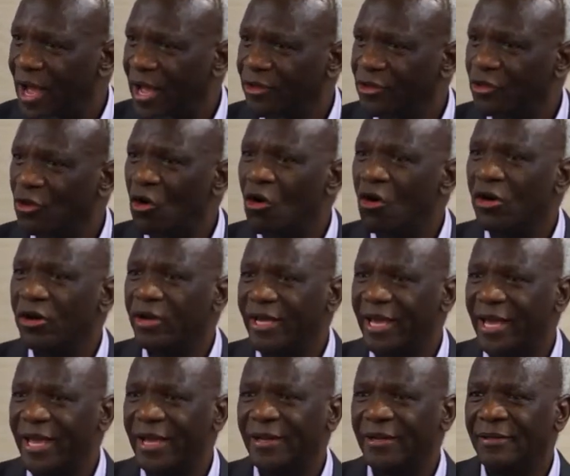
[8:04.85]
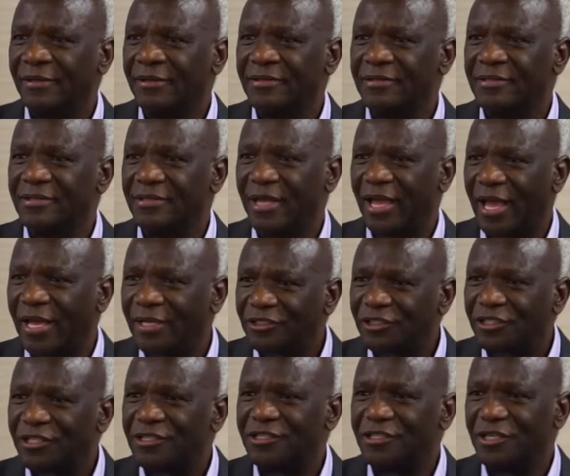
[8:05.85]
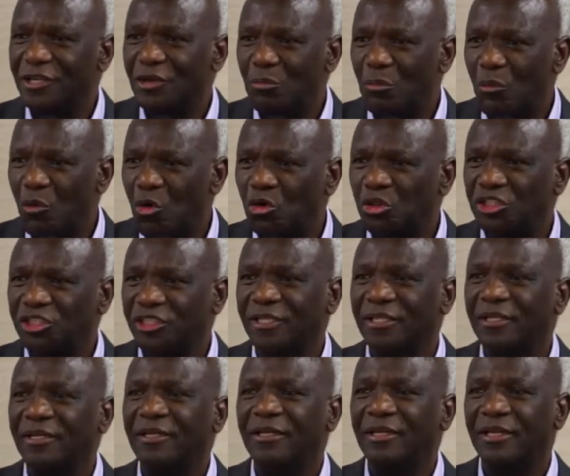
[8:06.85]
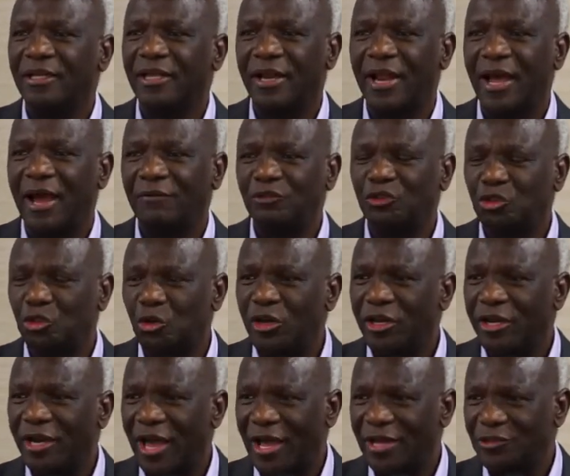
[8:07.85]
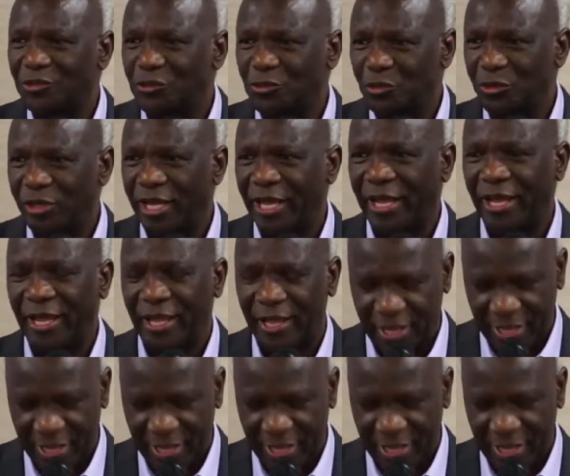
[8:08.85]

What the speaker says: young girls, angels in motion, that have joined us today